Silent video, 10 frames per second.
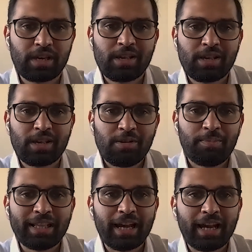By
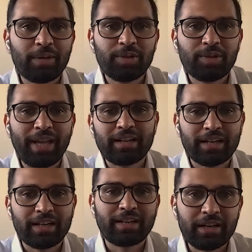that, I mean, we had an
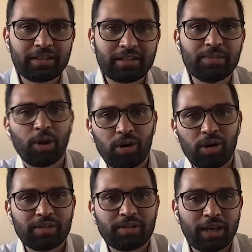entire team along
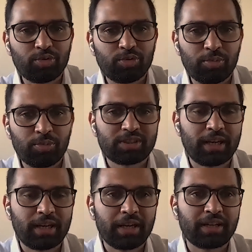with our Yuva Morcha
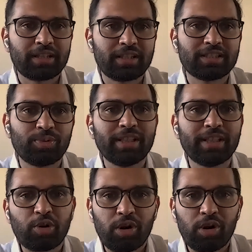Karyakartas as well that
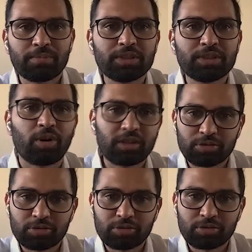called up these doctors,
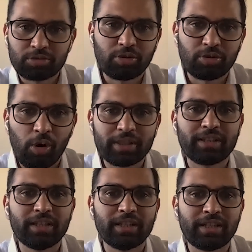took all their
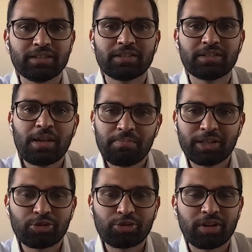details, made
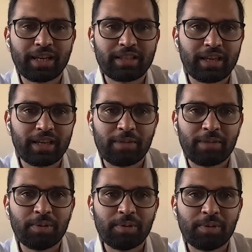sure that their
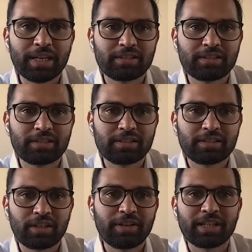MBBS
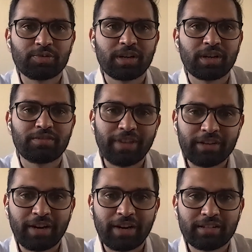certificates were
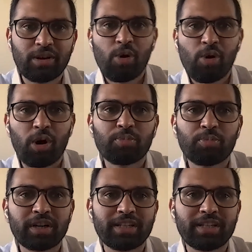verified, onboarded
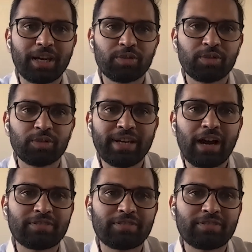them, and only after that